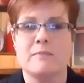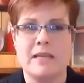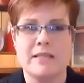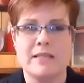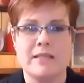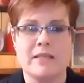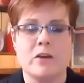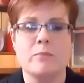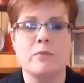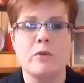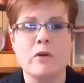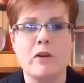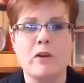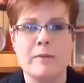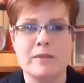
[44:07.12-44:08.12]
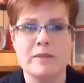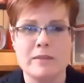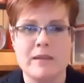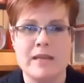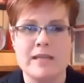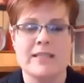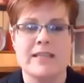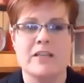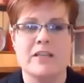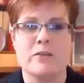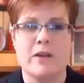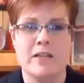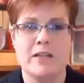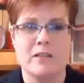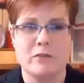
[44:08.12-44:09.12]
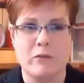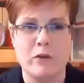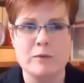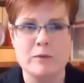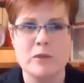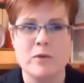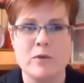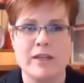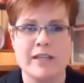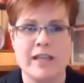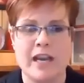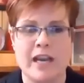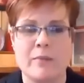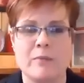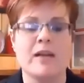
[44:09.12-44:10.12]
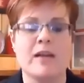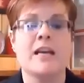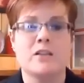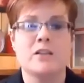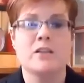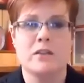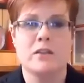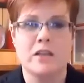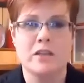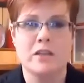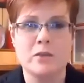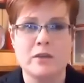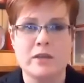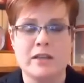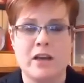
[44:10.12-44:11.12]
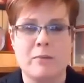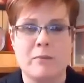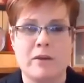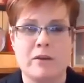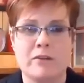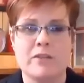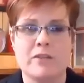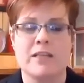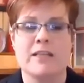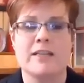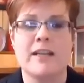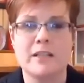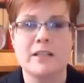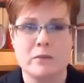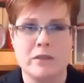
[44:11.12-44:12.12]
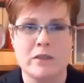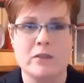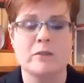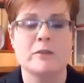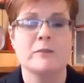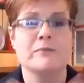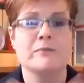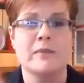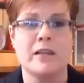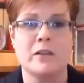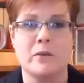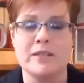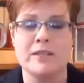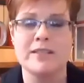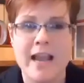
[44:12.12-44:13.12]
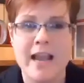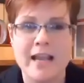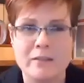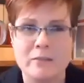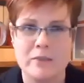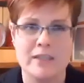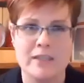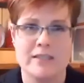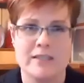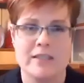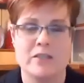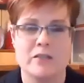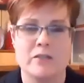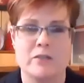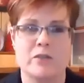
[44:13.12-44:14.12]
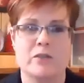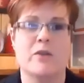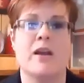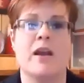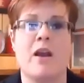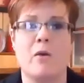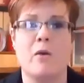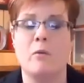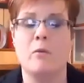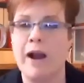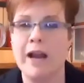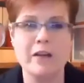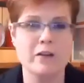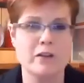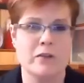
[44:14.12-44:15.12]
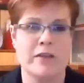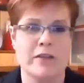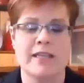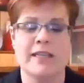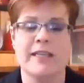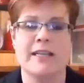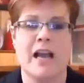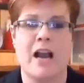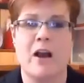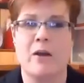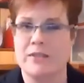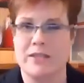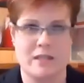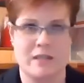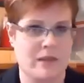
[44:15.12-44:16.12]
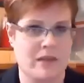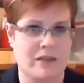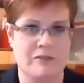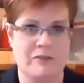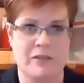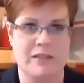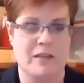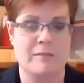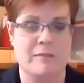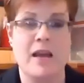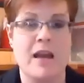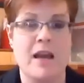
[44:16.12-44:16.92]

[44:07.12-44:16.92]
amazing. Her program is amazing. It transforms you on camera so that you can help others connect with you and know exactly what it is that you do, why you're doing it, and how it's going to benefit them.